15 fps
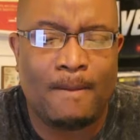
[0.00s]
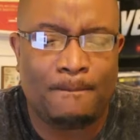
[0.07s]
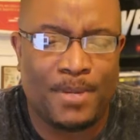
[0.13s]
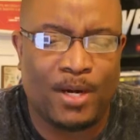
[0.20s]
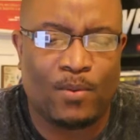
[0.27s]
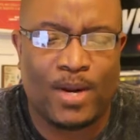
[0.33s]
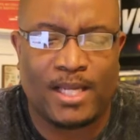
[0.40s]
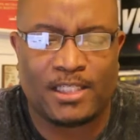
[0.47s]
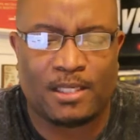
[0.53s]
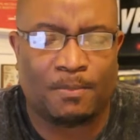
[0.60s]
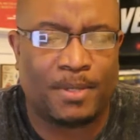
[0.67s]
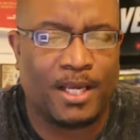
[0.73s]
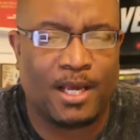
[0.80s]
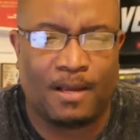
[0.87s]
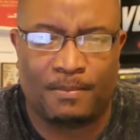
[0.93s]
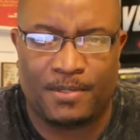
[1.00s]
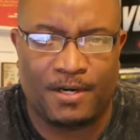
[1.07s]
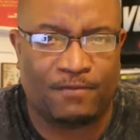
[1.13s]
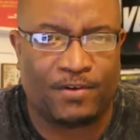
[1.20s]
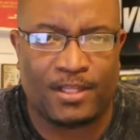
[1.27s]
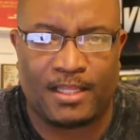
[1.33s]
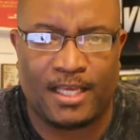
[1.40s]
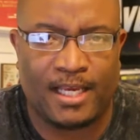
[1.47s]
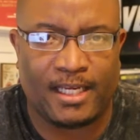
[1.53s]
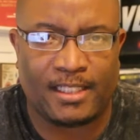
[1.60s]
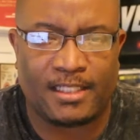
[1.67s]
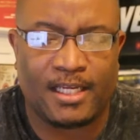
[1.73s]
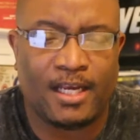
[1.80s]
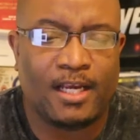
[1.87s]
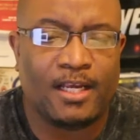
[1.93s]
Pennywise can become different
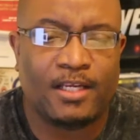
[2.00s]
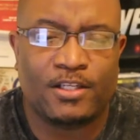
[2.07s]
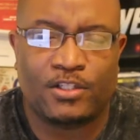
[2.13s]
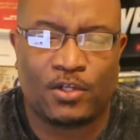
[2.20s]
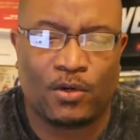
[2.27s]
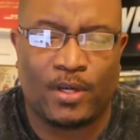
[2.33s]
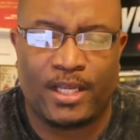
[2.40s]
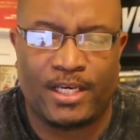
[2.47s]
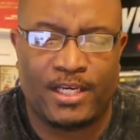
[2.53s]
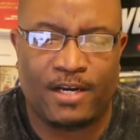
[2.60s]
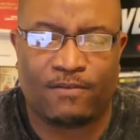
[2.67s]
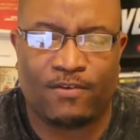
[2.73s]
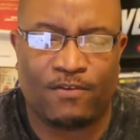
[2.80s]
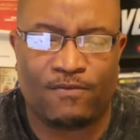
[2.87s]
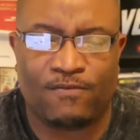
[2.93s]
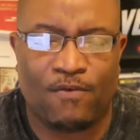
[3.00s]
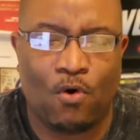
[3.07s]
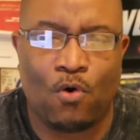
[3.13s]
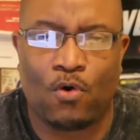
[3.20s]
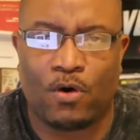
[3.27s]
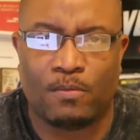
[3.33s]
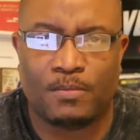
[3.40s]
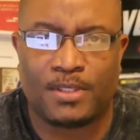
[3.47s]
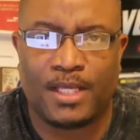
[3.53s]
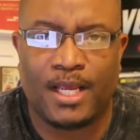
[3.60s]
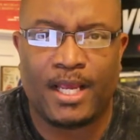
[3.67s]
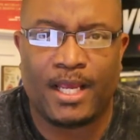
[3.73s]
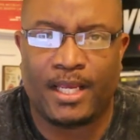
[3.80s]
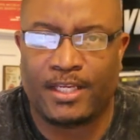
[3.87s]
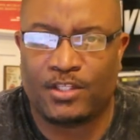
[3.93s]
things. So in different forms,
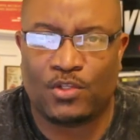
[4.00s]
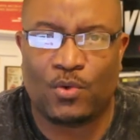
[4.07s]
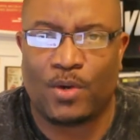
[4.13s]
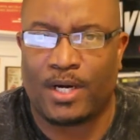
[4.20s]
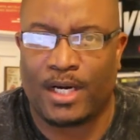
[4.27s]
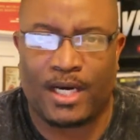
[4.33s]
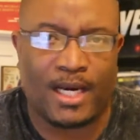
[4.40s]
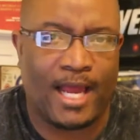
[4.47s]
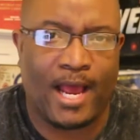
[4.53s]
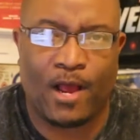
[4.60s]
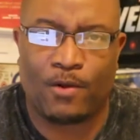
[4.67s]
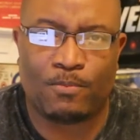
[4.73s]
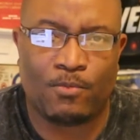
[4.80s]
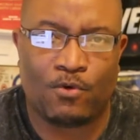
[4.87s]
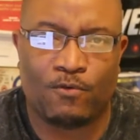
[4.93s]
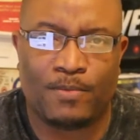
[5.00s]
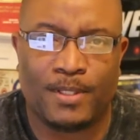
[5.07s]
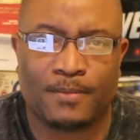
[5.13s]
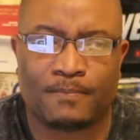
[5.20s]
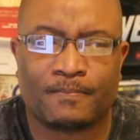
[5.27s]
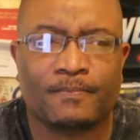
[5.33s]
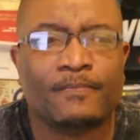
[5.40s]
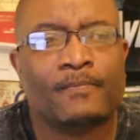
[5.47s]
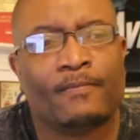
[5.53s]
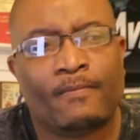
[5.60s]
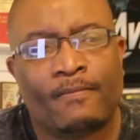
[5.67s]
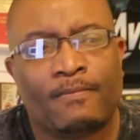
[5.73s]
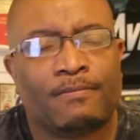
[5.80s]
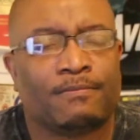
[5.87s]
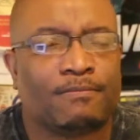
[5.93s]
he's doing the clown movement.
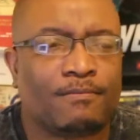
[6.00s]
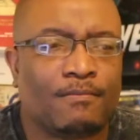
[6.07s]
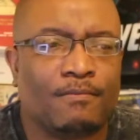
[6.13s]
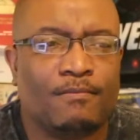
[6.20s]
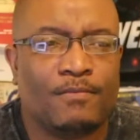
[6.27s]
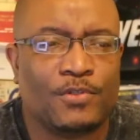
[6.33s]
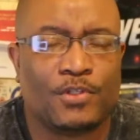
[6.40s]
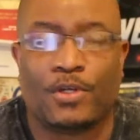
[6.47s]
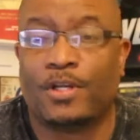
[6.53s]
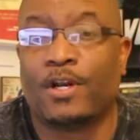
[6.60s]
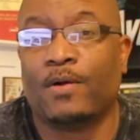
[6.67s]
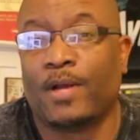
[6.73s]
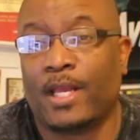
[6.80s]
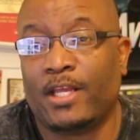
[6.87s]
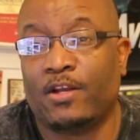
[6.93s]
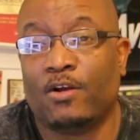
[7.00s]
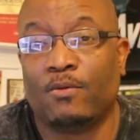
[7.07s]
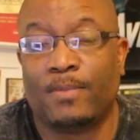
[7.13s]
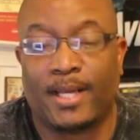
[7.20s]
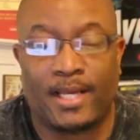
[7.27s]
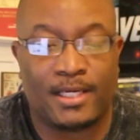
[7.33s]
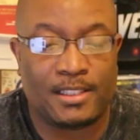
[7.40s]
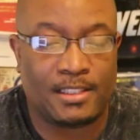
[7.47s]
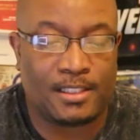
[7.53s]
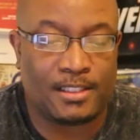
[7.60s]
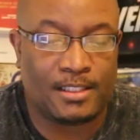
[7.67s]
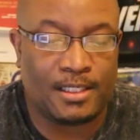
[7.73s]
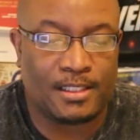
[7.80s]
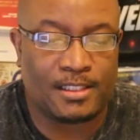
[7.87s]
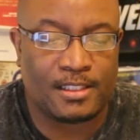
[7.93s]
So you know, hey yo man, this
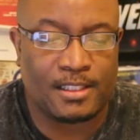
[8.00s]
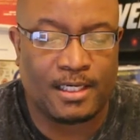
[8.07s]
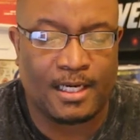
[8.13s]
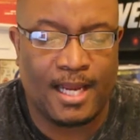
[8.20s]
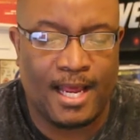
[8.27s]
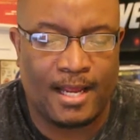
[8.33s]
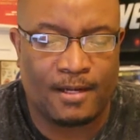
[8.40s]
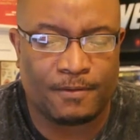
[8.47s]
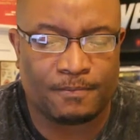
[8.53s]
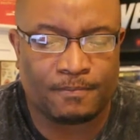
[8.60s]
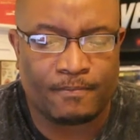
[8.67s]
is a clown.